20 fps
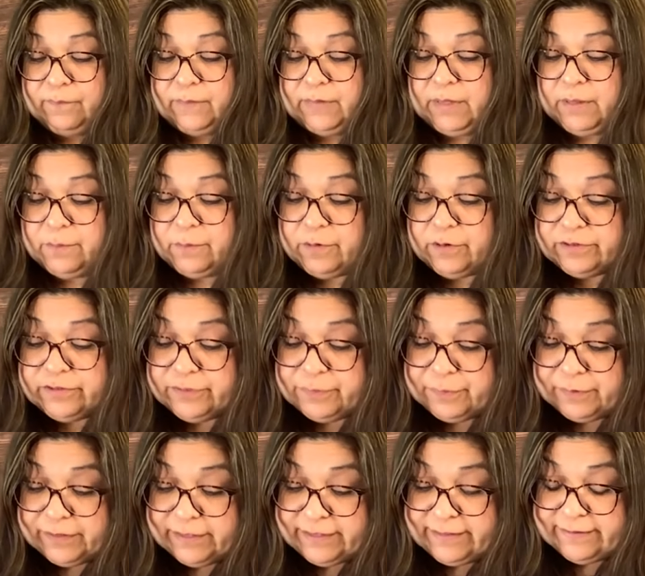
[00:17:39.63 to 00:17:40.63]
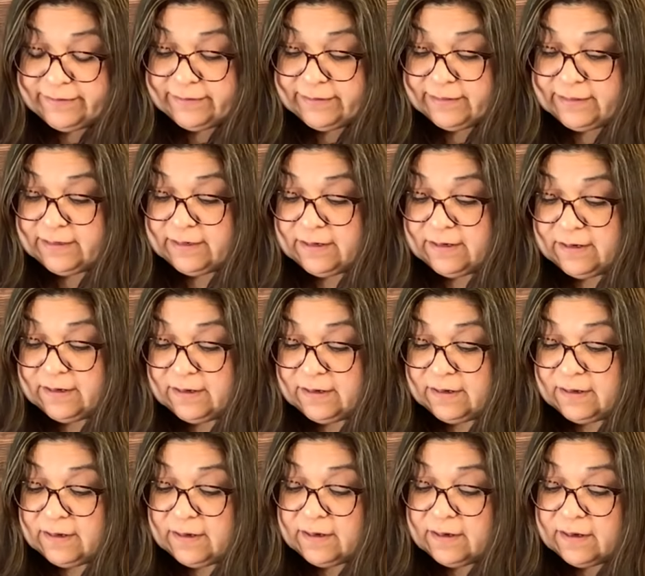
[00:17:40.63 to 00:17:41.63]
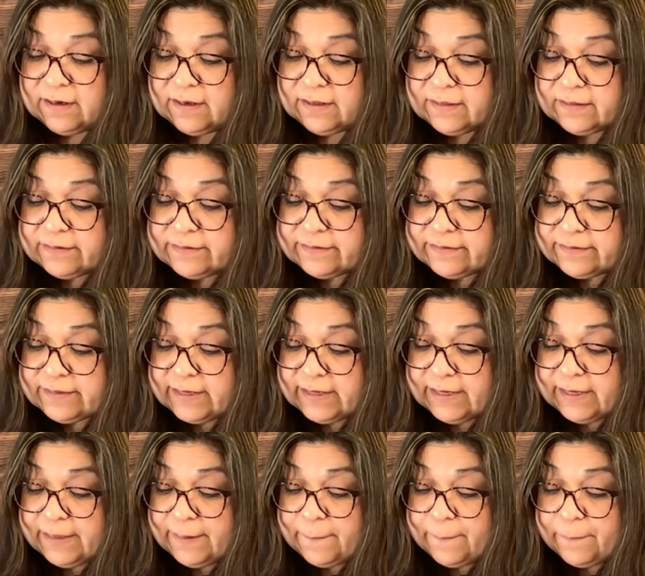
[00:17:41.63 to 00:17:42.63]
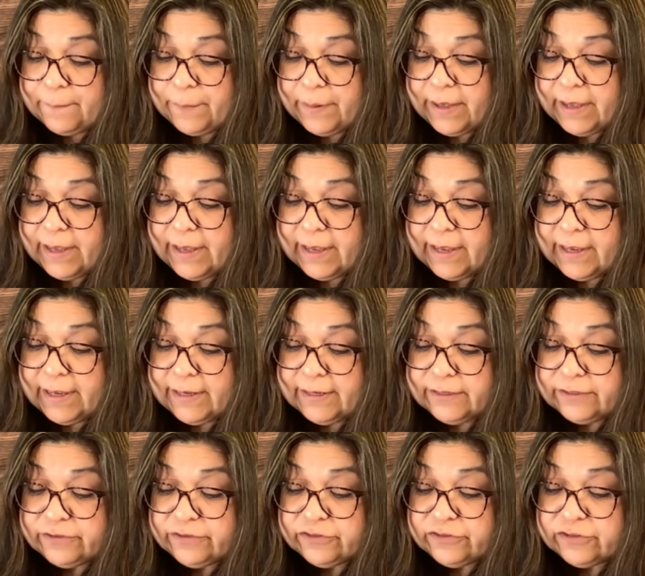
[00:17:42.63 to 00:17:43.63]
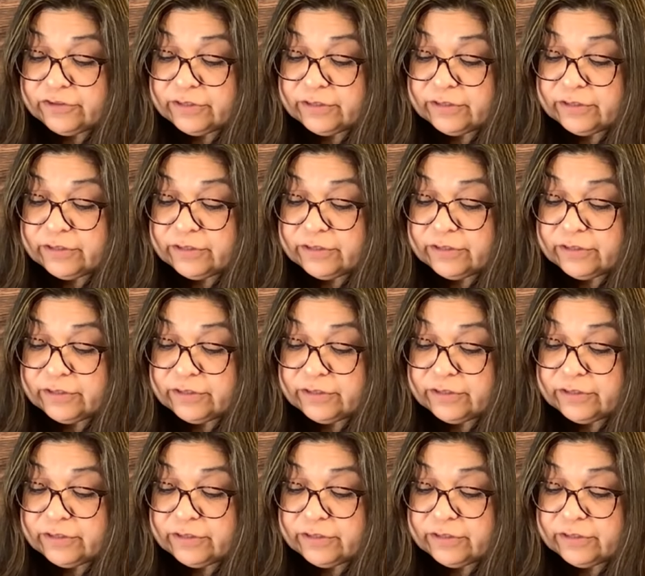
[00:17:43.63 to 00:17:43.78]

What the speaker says: I'm going to place it on the second page.